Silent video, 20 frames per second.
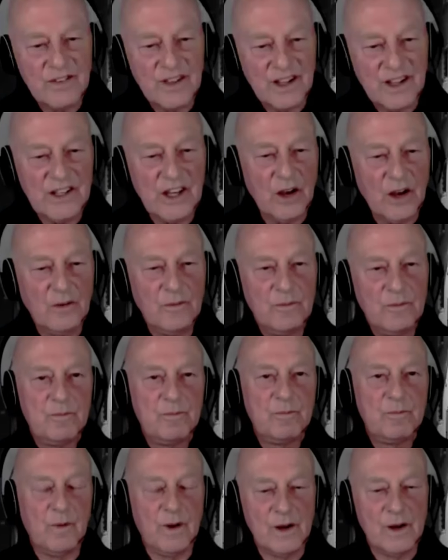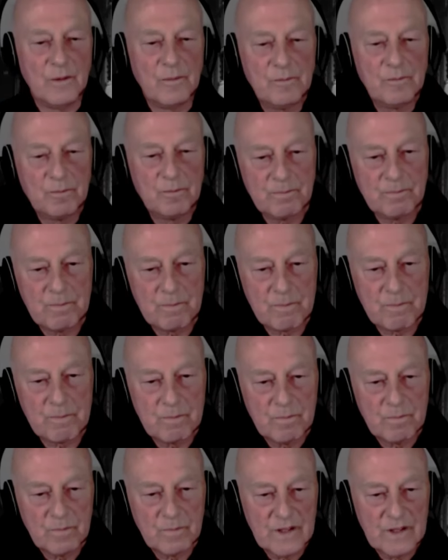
thank you. Wow, that's